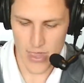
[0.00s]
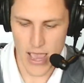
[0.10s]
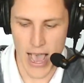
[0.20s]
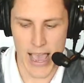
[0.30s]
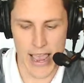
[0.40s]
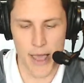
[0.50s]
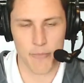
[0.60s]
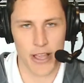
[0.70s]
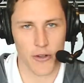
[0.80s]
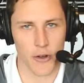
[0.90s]
I am
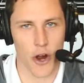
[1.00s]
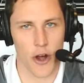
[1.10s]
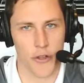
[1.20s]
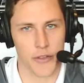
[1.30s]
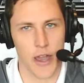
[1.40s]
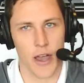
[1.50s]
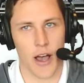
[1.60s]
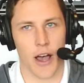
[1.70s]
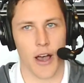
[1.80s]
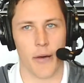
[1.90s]
Michael Carls,
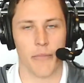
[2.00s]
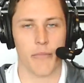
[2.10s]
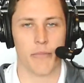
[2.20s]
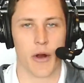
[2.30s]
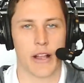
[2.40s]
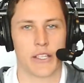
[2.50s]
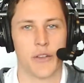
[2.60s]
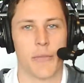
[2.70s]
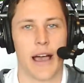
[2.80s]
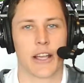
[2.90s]
brought to you
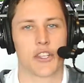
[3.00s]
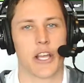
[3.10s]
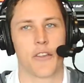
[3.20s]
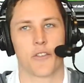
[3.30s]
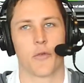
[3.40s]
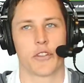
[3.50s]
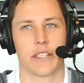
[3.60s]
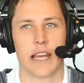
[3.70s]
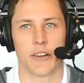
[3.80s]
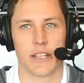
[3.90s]
by Coachella Sports and
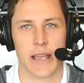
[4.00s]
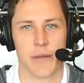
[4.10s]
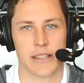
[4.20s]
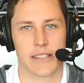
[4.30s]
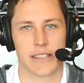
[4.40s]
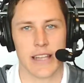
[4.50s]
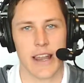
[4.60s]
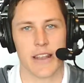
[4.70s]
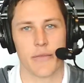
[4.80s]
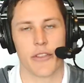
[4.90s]
Entertainment,
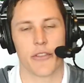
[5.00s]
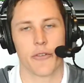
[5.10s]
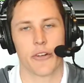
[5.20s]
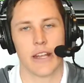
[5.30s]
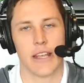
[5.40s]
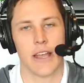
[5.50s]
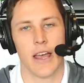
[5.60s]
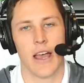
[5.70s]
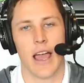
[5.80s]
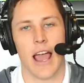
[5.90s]
Stadium Authority,
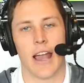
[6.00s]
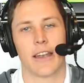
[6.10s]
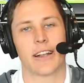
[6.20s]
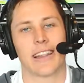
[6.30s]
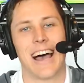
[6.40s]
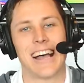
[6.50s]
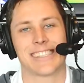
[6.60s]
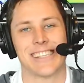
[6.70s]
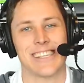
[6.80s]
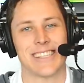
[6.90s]
and class
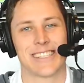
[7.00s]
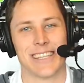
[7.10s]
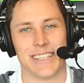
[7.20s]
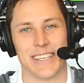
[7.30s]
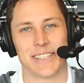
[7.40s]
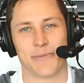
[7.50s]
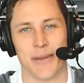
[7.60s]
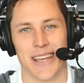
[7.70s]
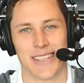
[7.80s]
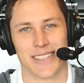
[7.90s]
is
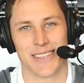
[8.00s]
dismissed.